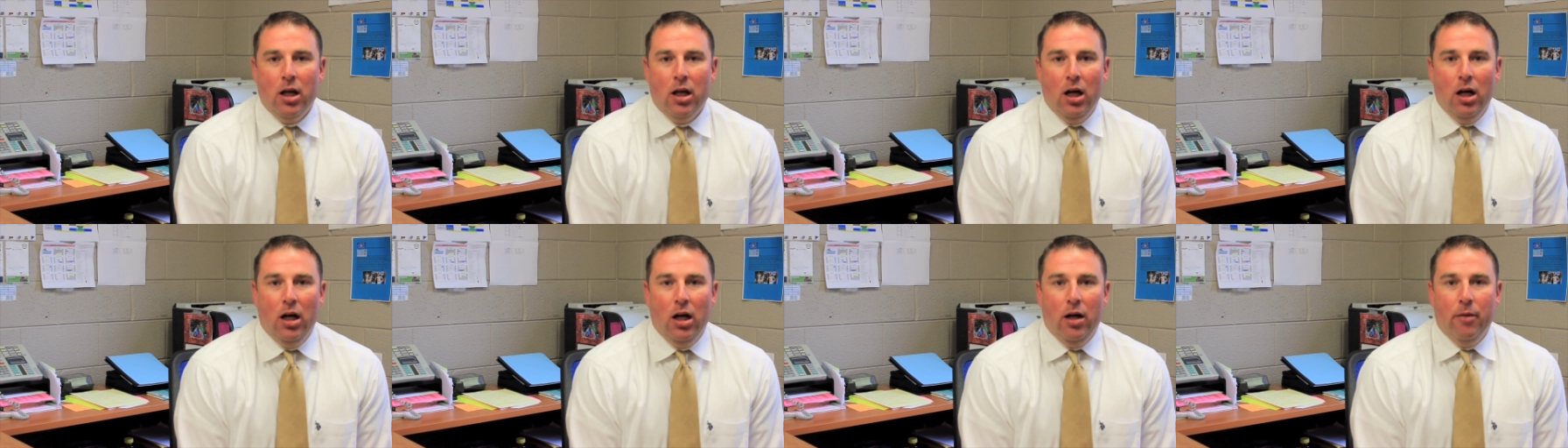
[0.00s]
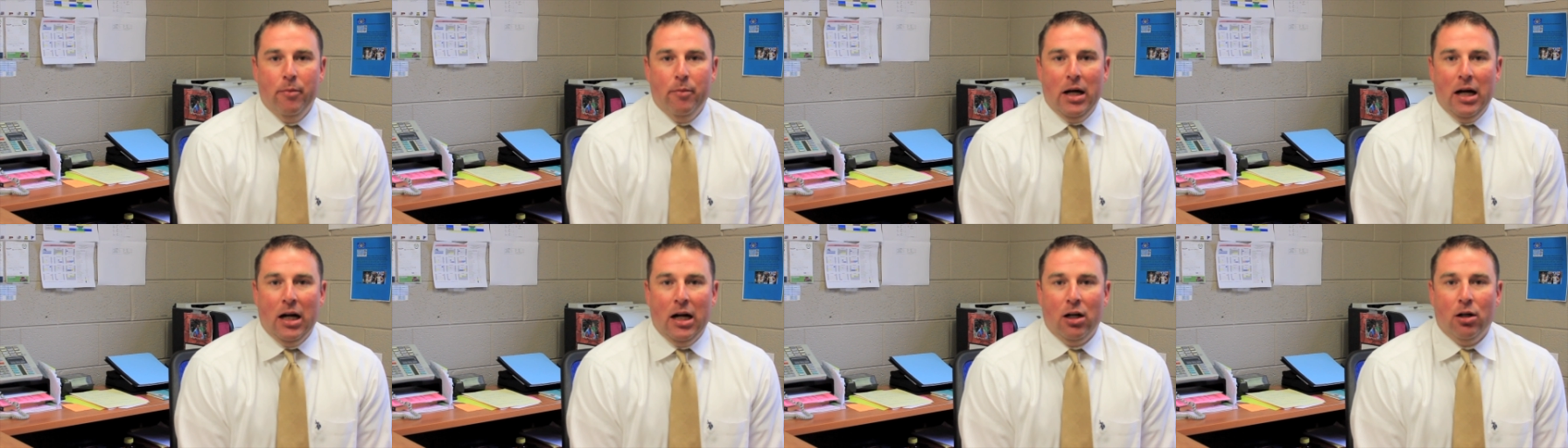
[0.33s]

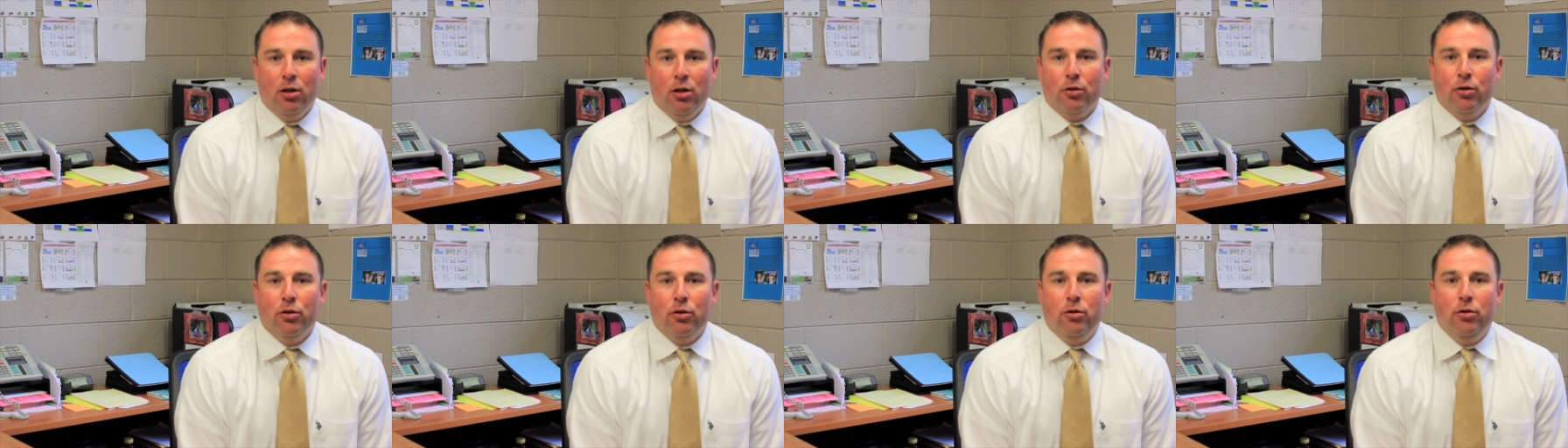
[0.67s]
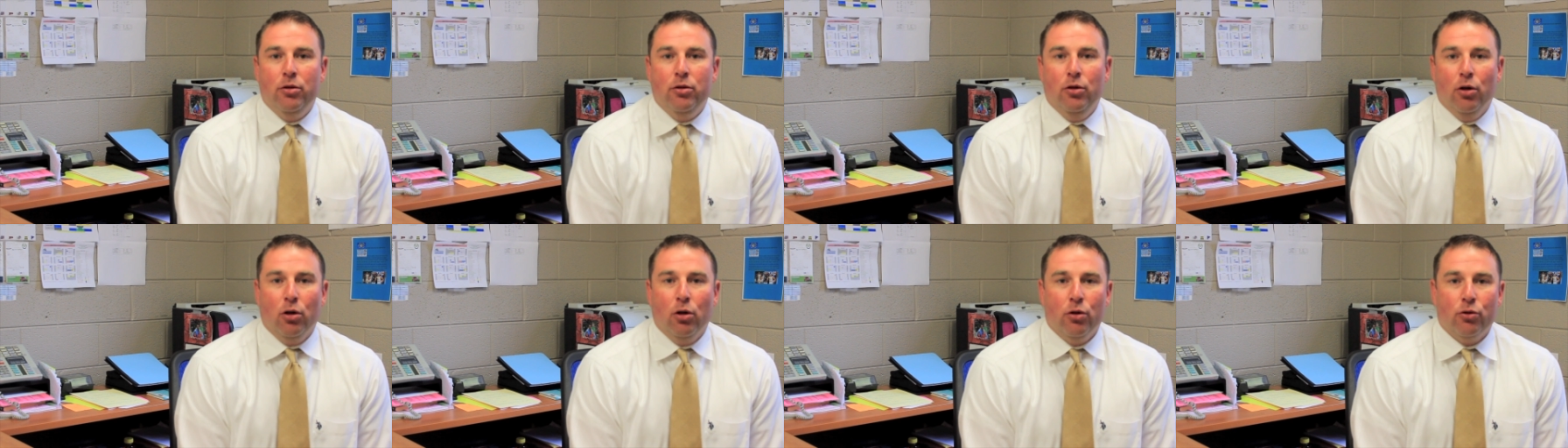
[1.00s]
Um, our
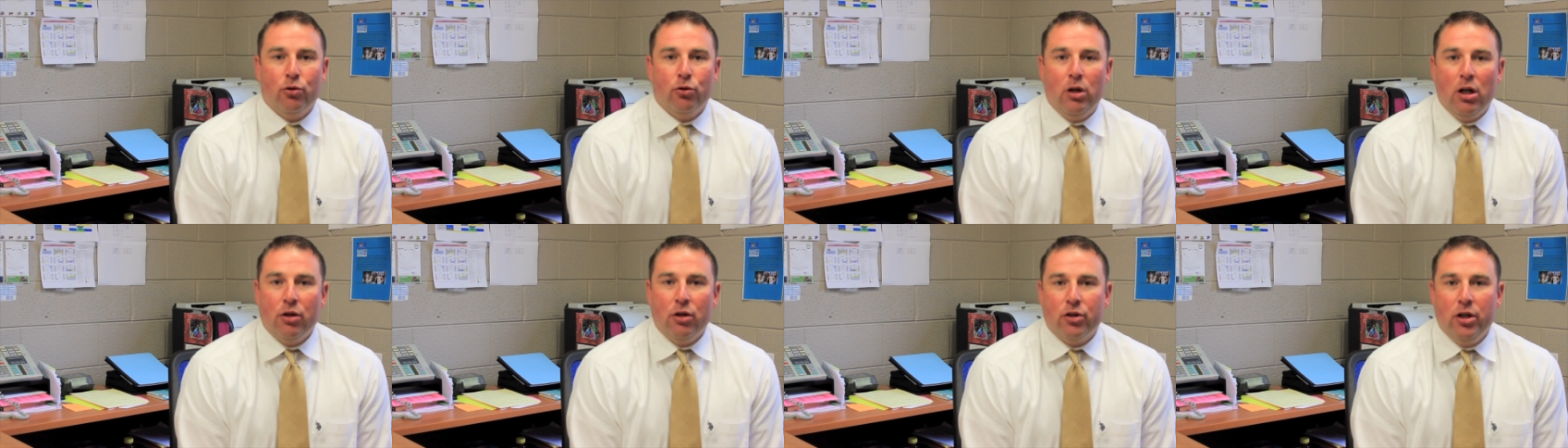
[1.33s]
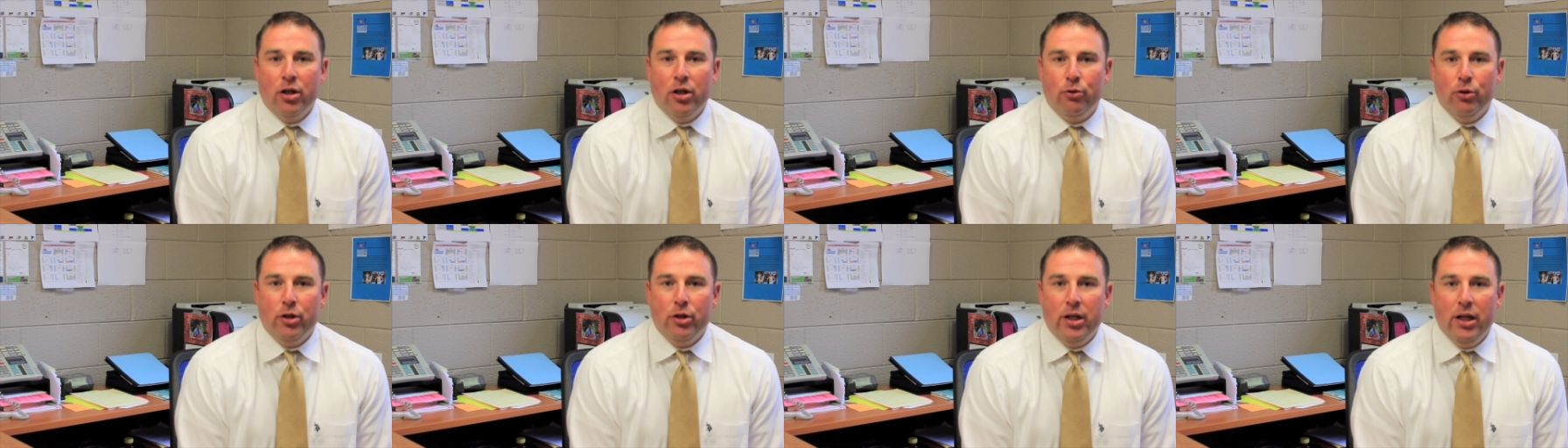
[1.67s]
girls cross
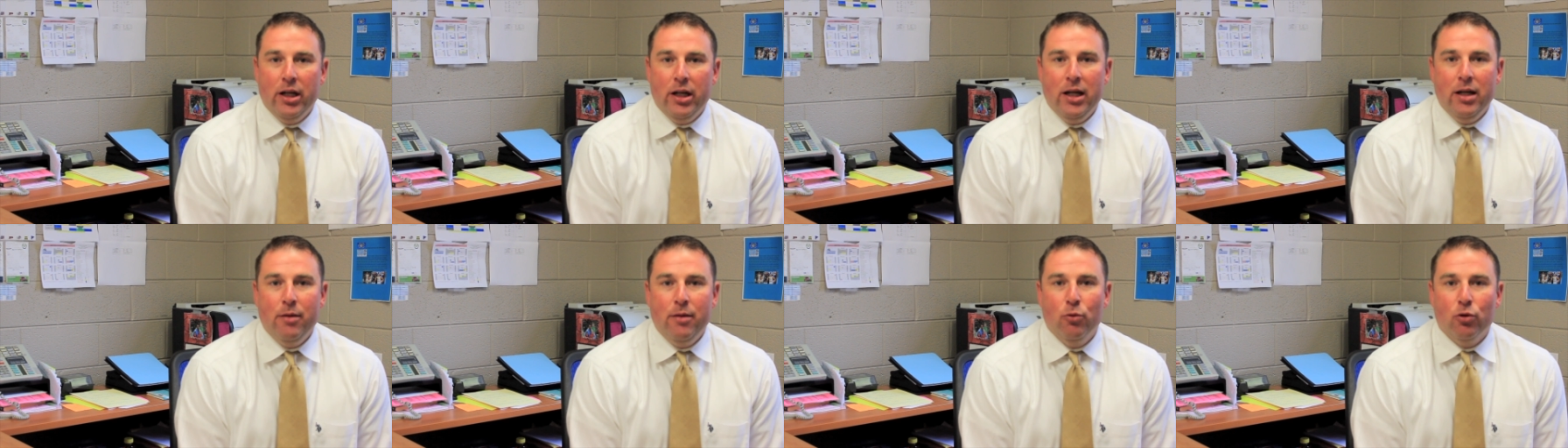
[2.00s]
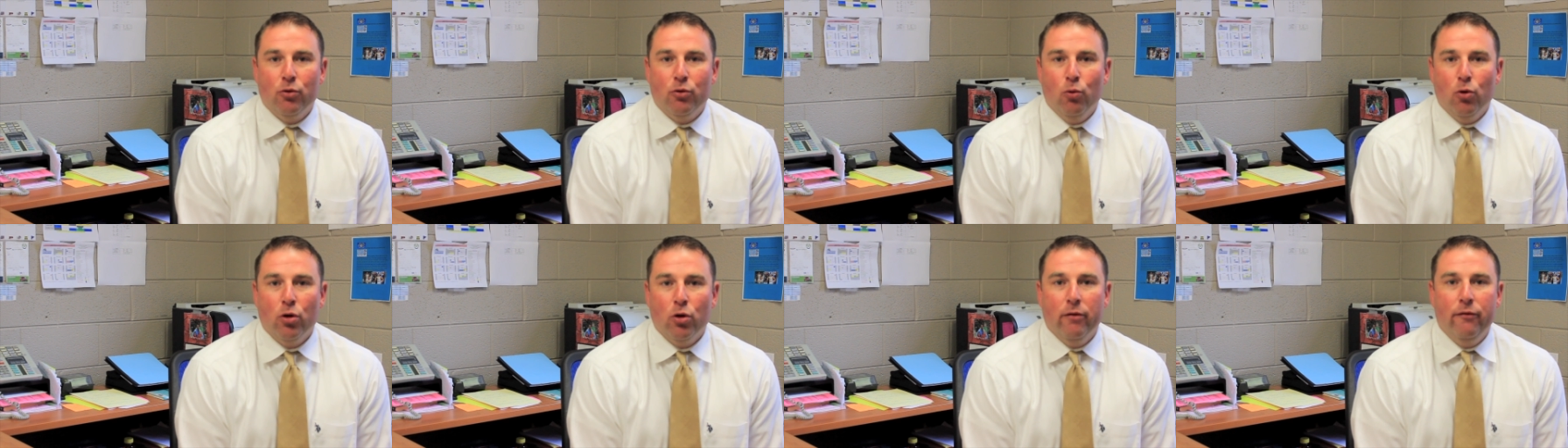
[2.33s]
country team
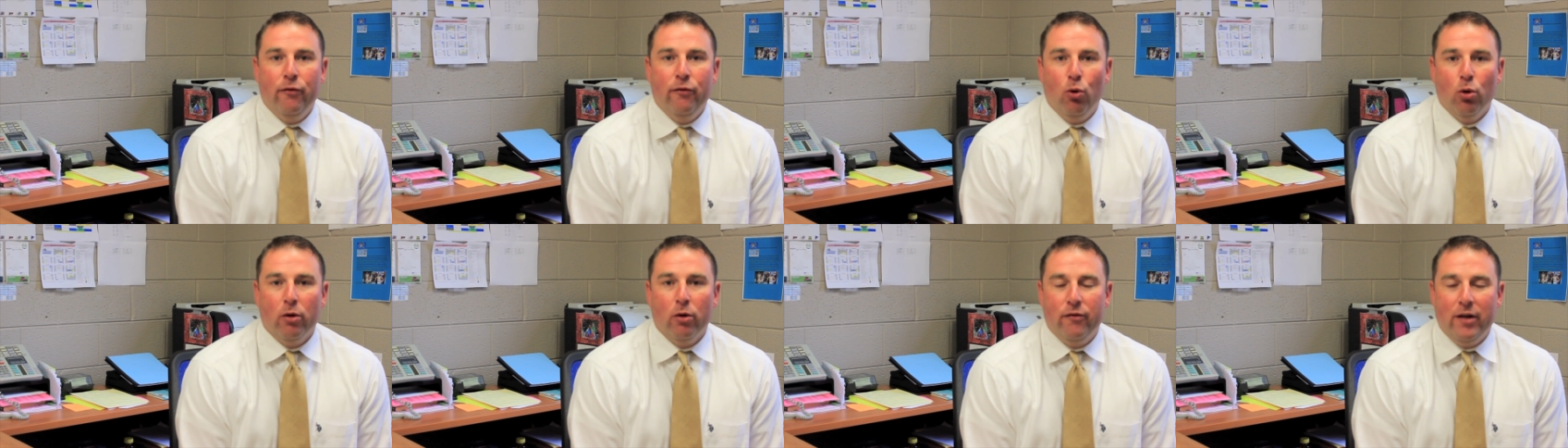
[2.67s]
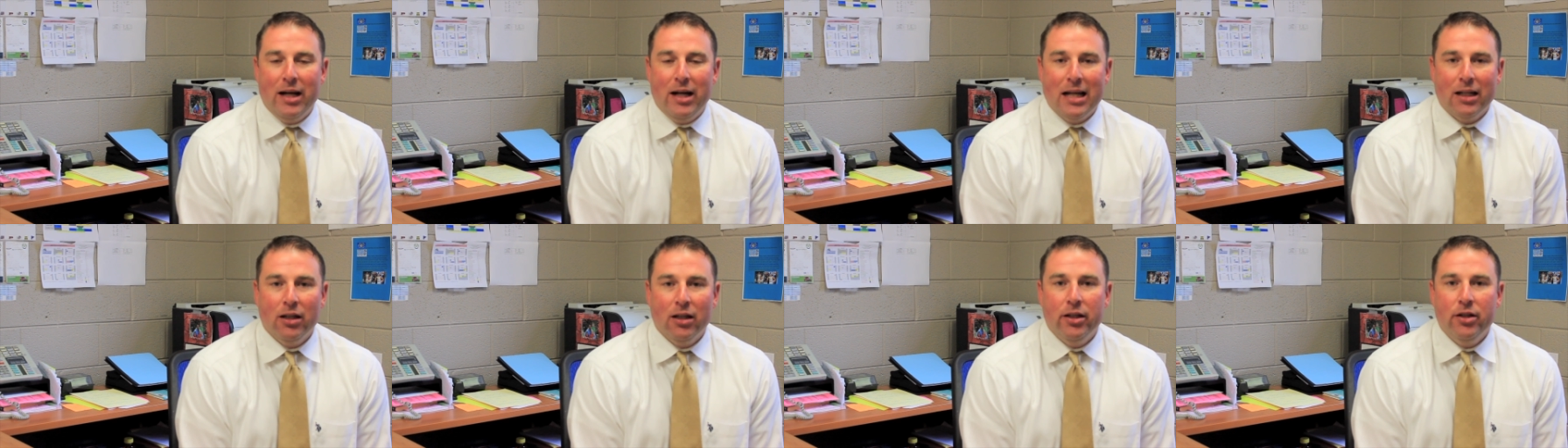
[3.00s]
was one of four
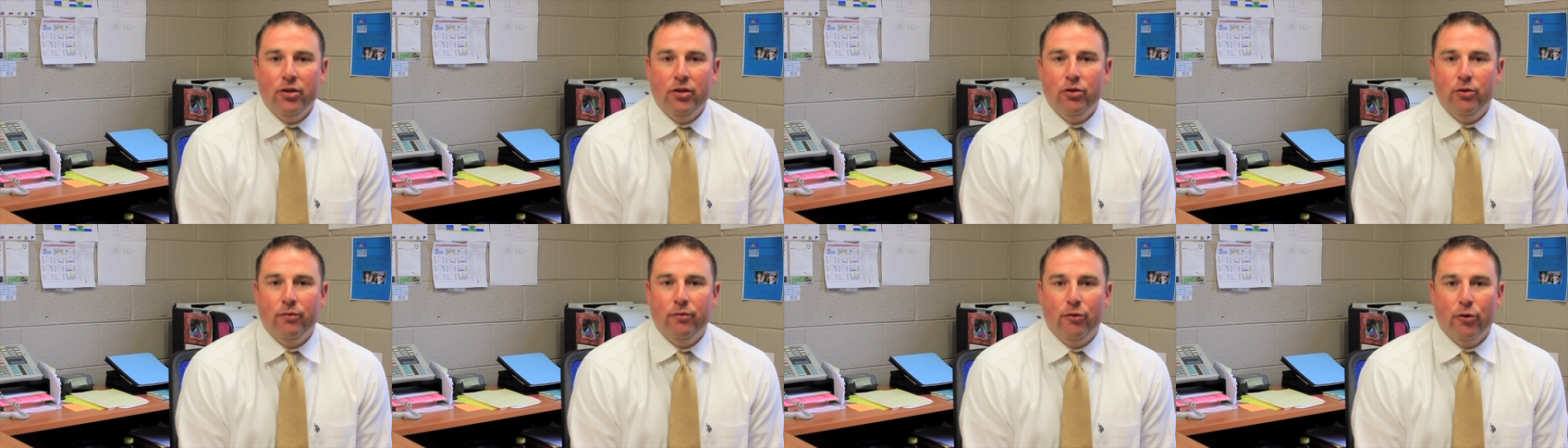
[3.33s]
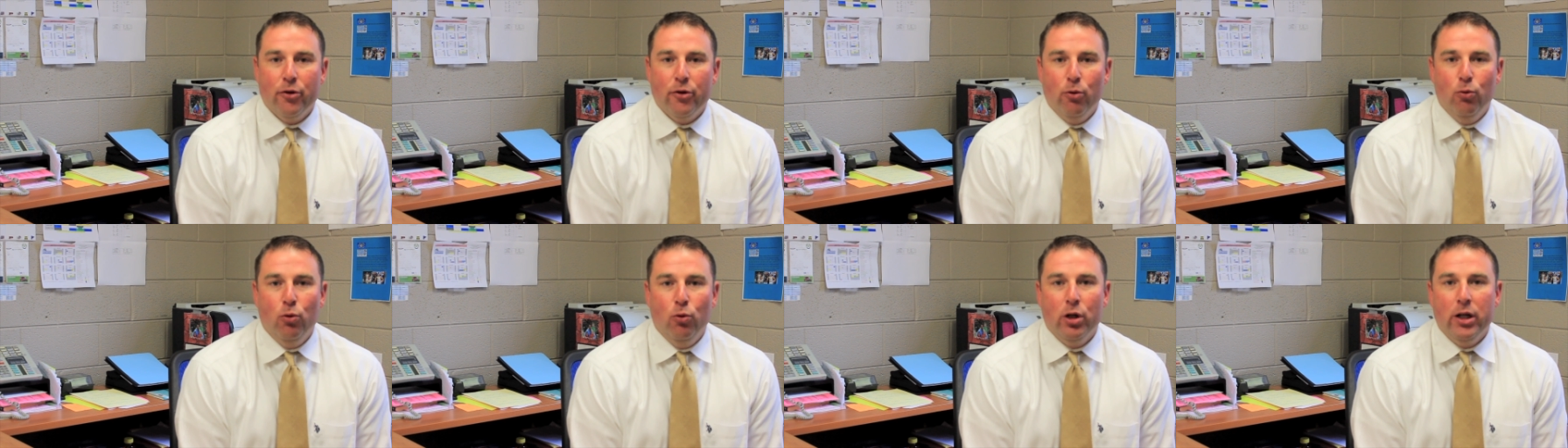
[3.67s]
finalists
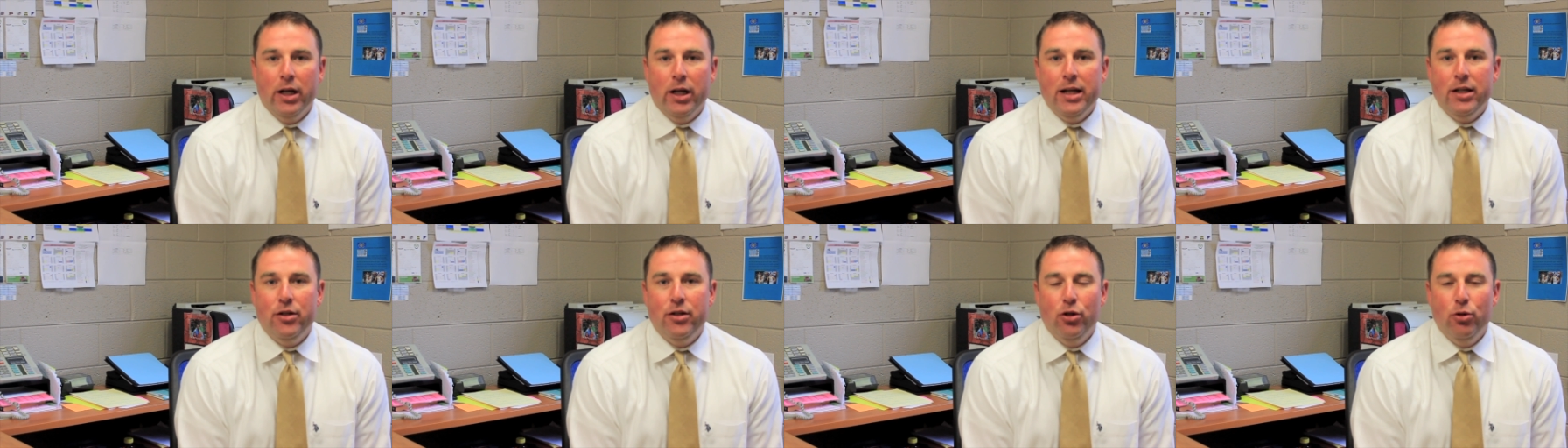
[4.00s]
for the 1A,